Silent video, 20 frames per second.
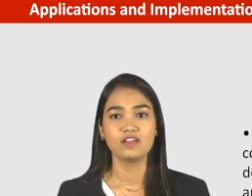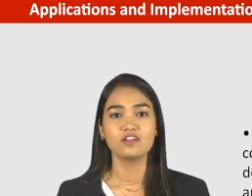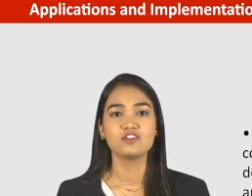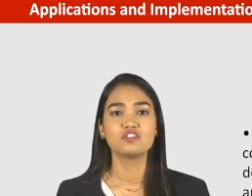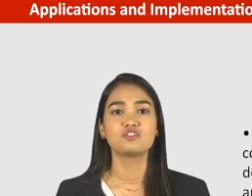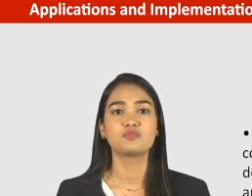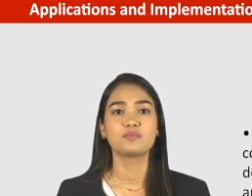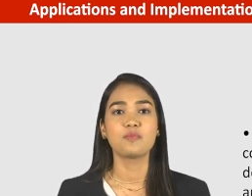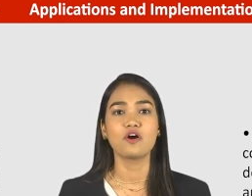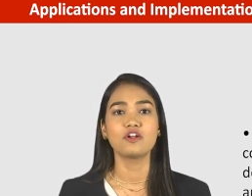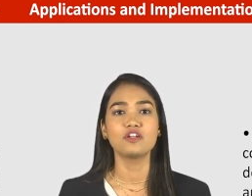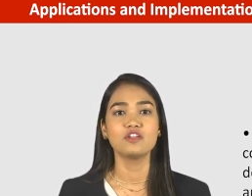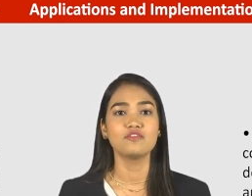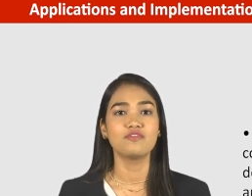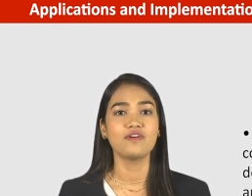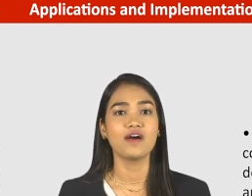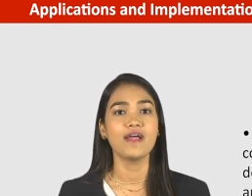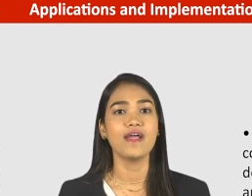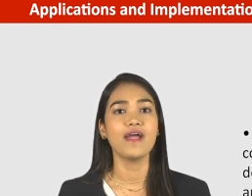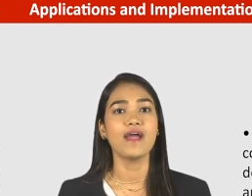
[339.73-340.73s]

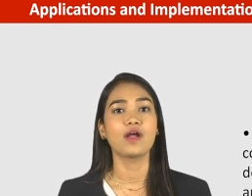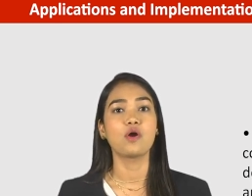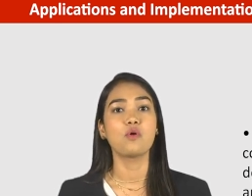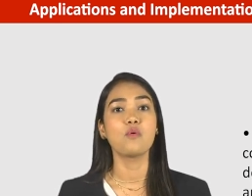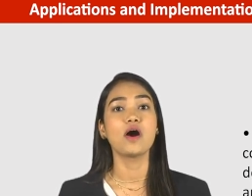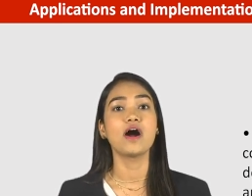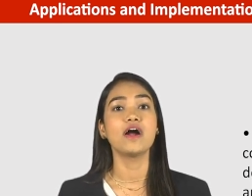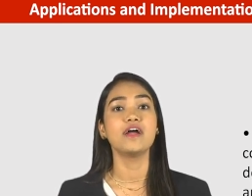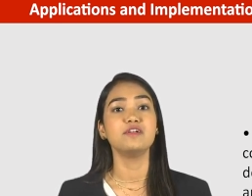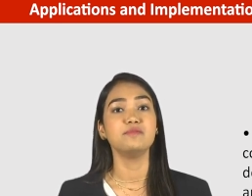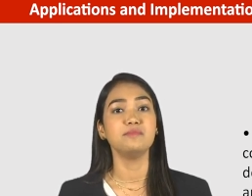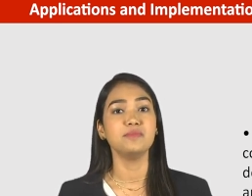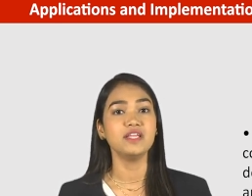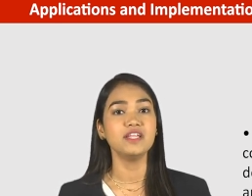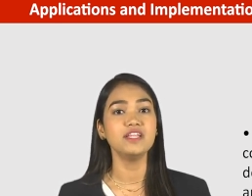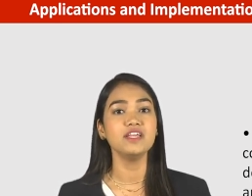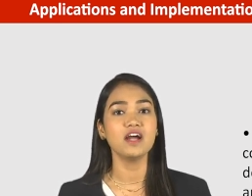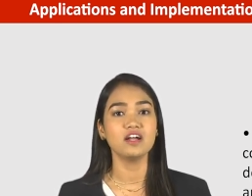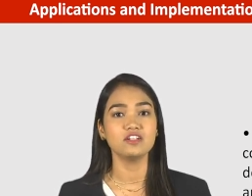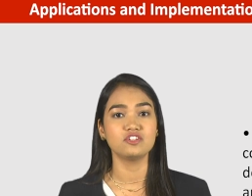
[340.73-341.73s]
Spotify acquired
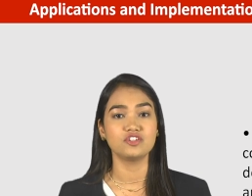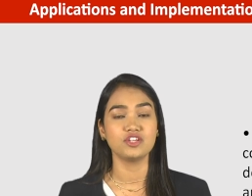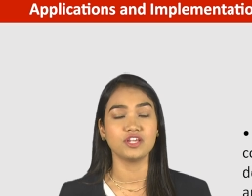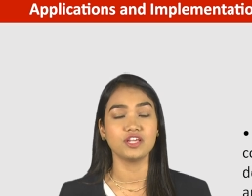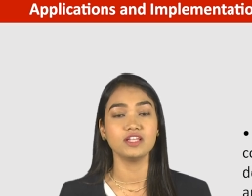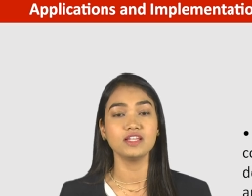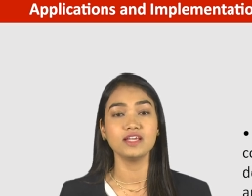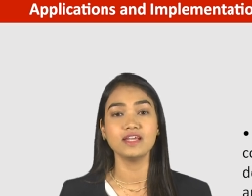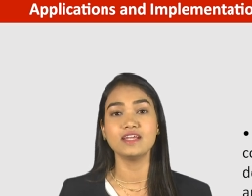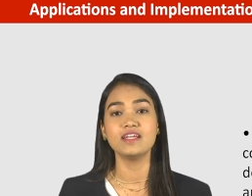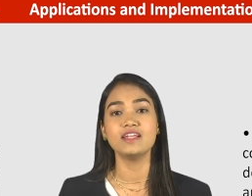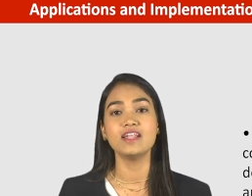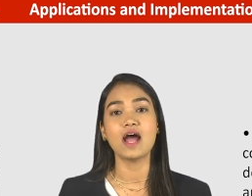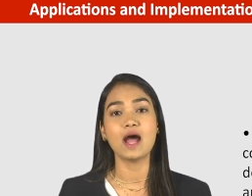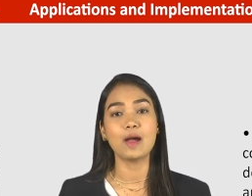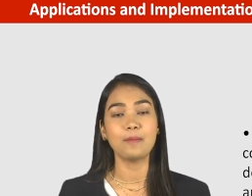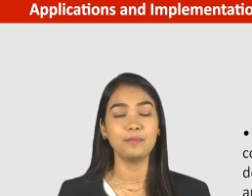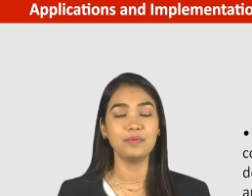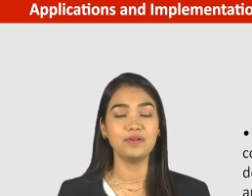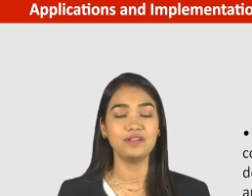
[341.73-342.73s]
MediaChain in
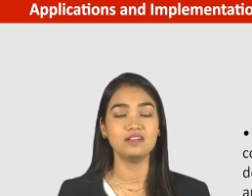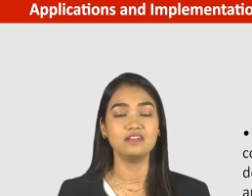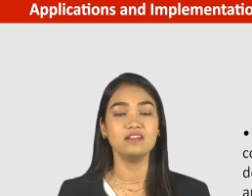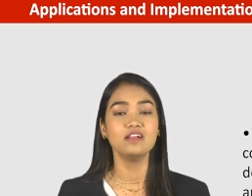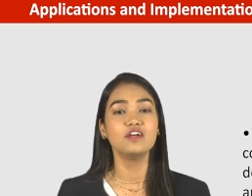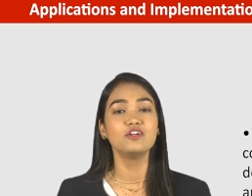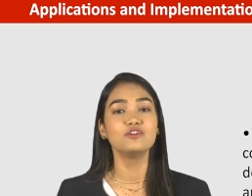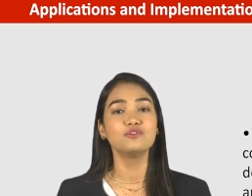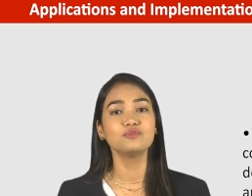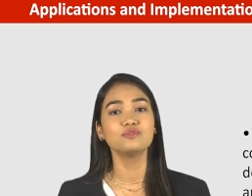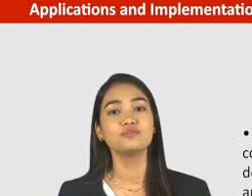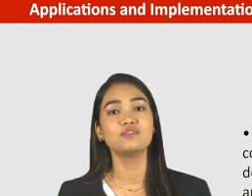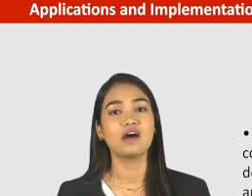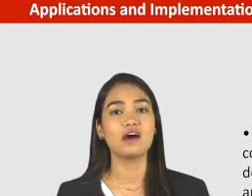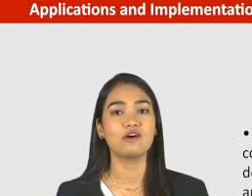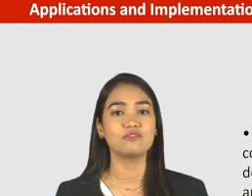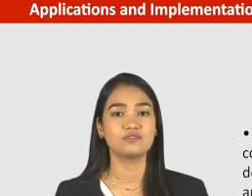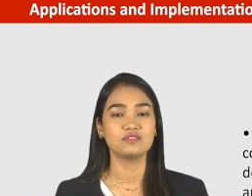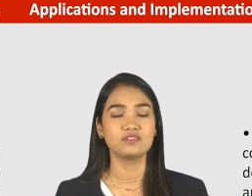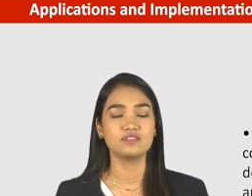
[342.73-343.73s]
April
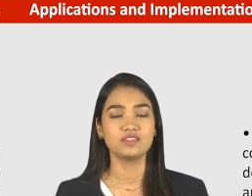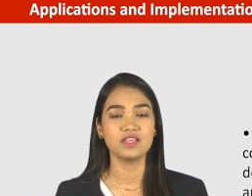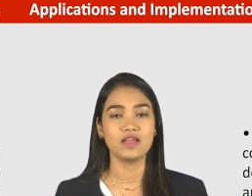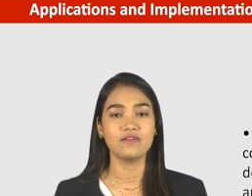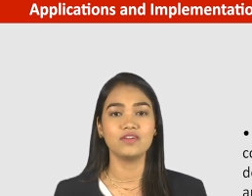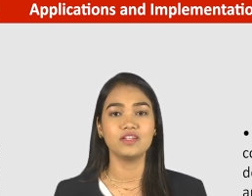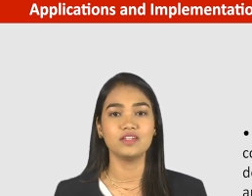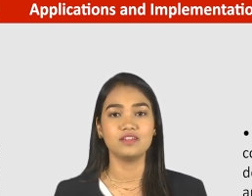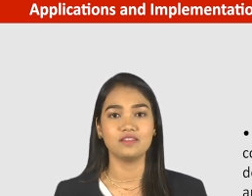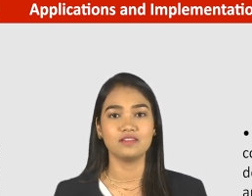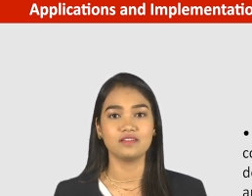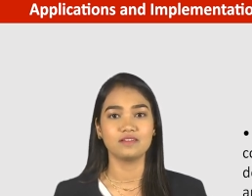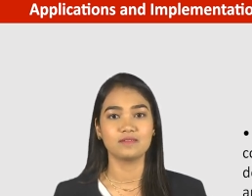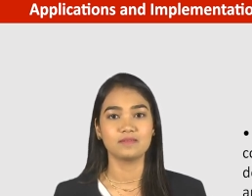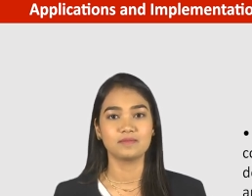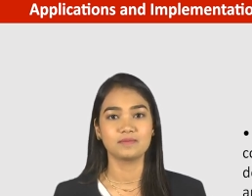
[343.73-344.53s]
2017.